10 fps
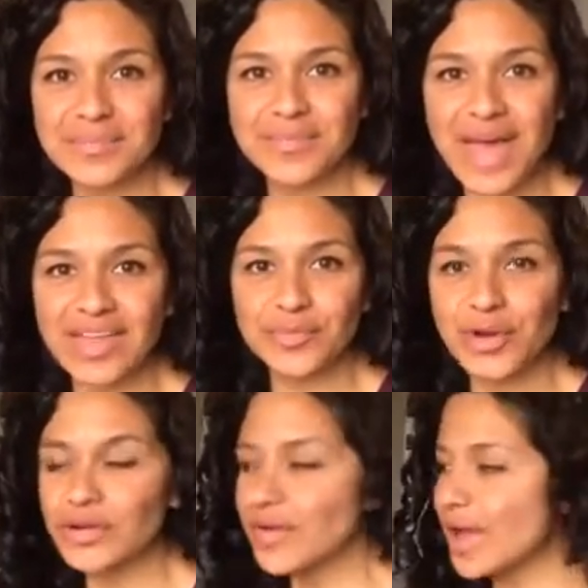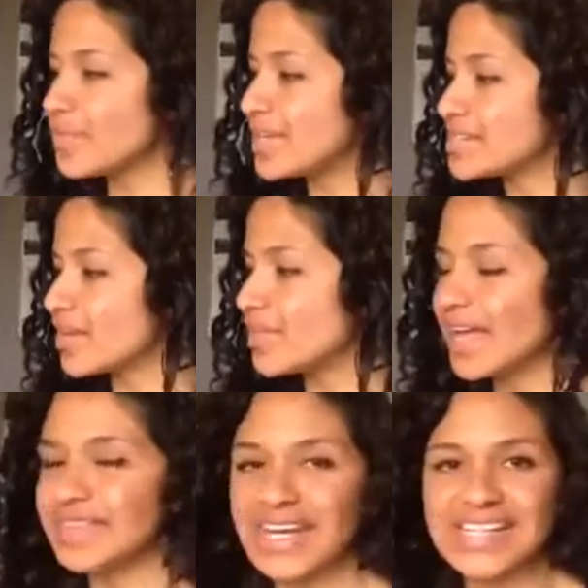math program that's
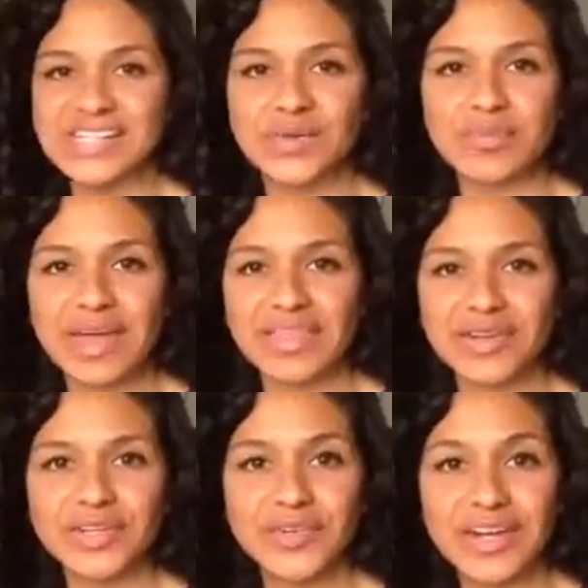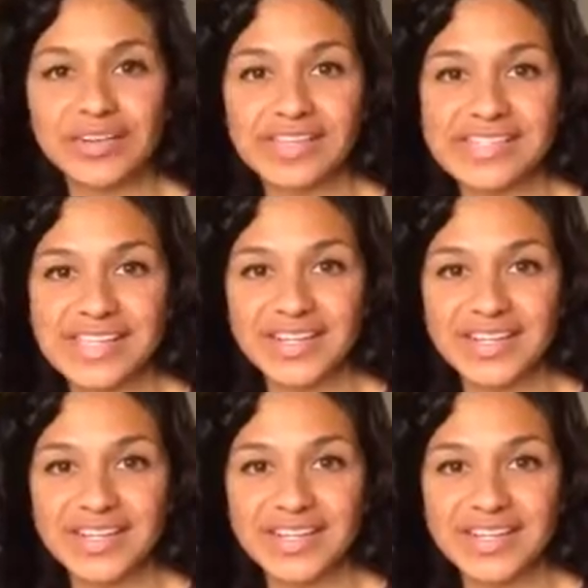online that I did with my third grader this